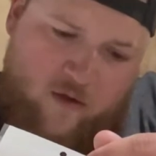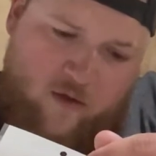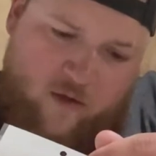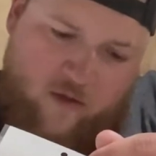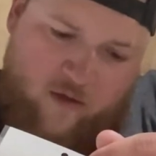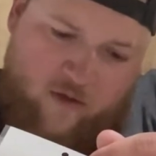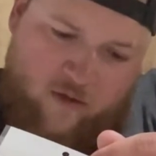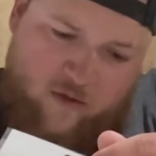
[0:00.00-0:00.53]

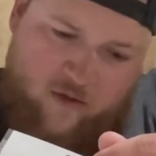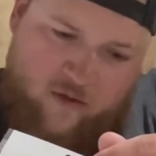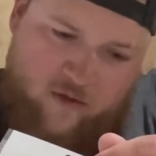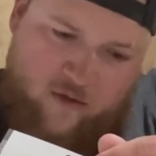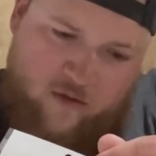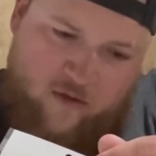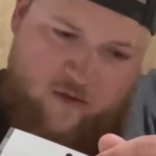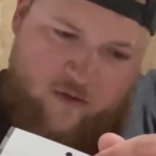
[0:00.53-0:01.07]

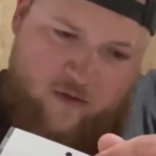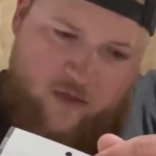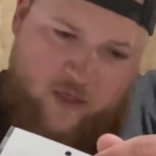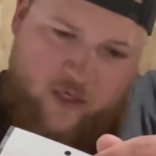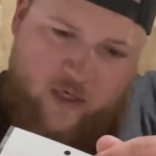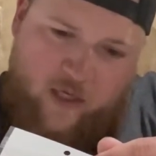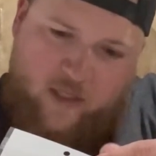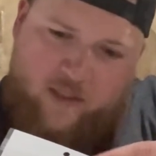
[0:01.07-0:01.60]
Uh,
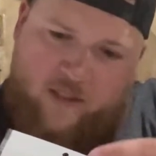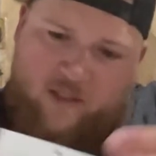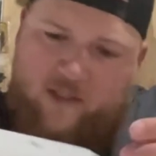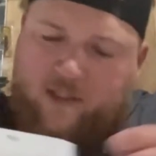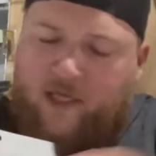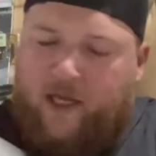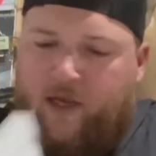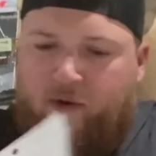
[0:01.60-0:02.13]
it doesn't
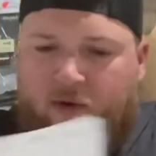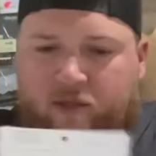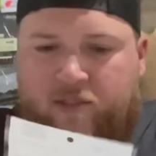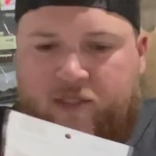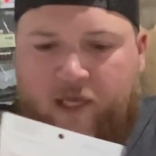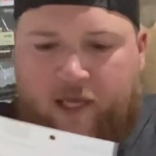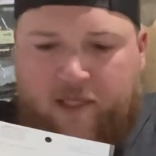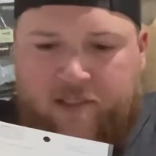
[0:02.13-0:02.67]
say what
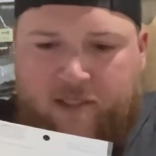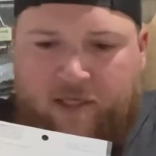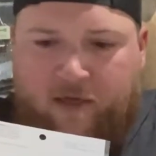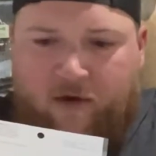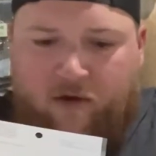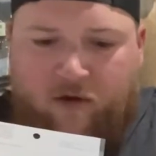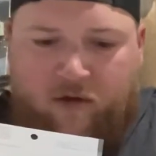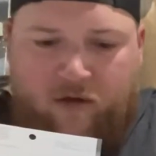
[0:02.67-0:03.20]
size they
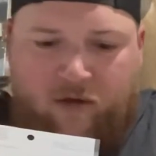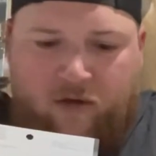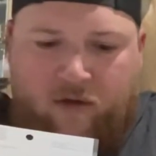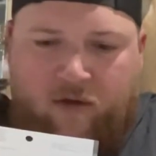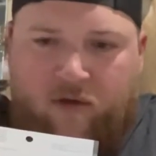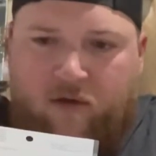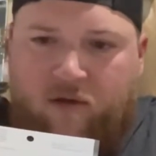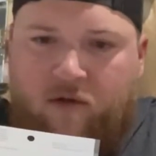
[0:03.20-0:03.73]
are,
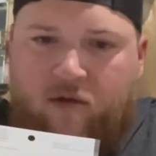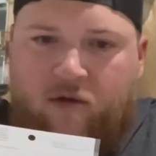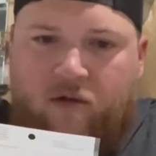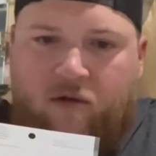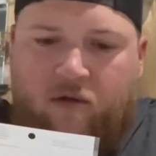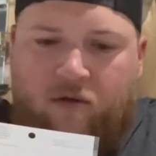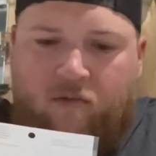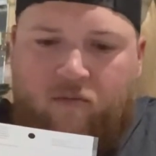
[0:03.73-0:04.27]

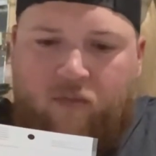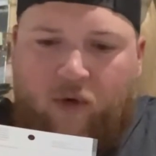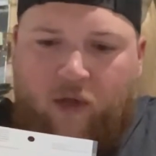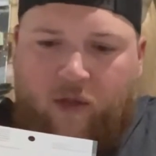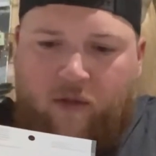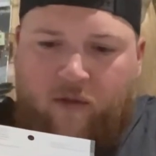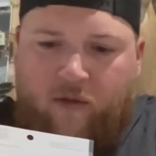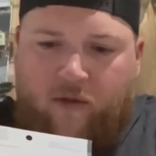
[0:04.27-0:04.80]

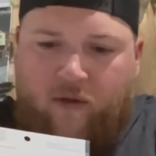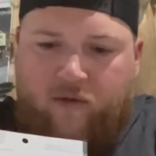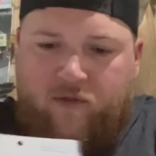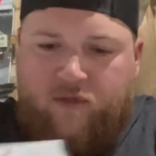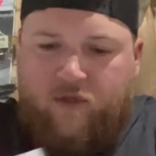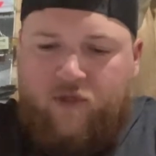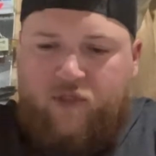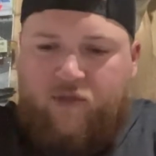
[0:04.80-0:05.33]
but those
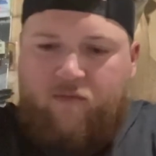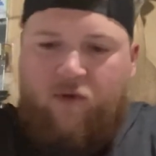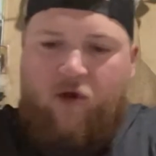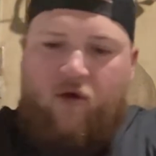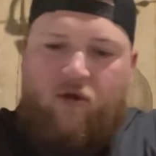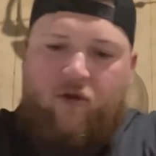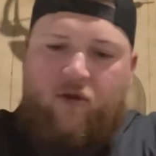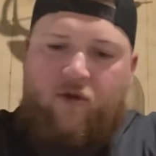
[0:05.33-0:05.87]
are
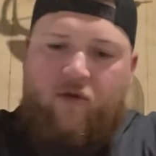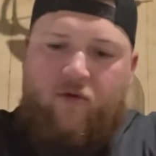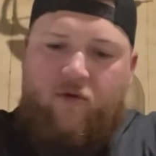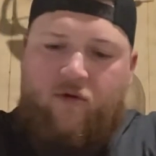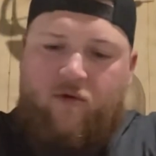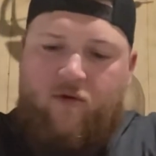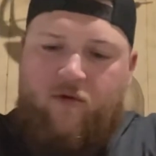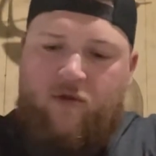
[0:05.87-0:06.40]
small, dude.
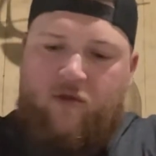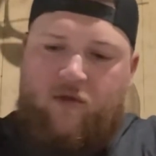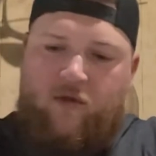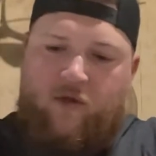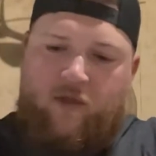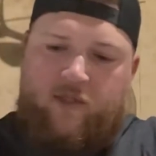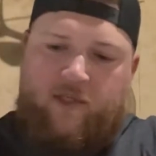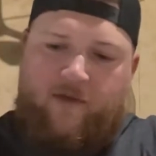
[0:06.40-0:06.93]

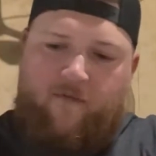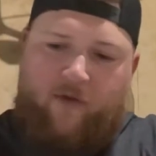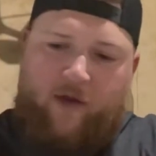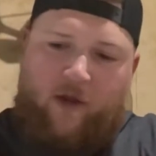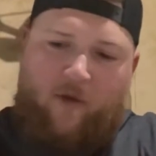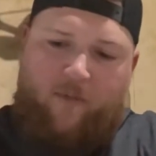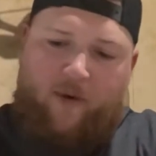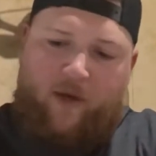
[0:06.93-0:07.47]
Let's see if we can
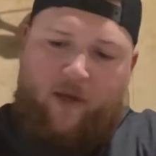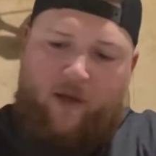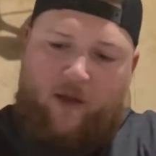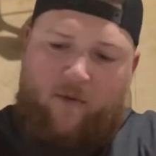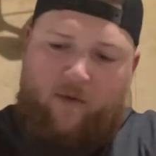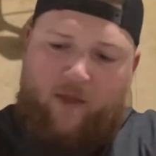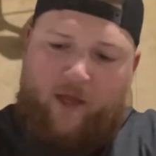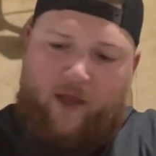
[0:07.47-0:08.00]
open it up
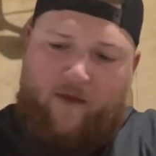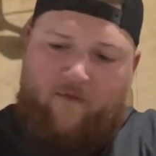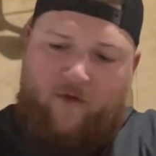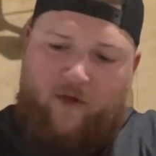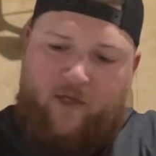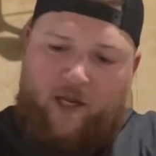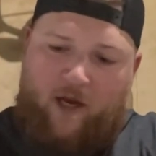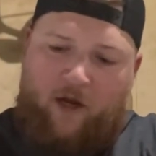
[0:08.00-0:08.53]
without having to
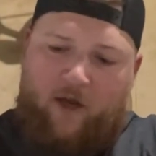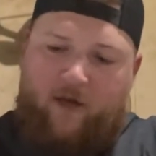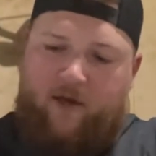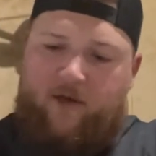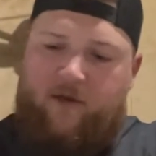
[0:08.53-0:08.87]
tear it.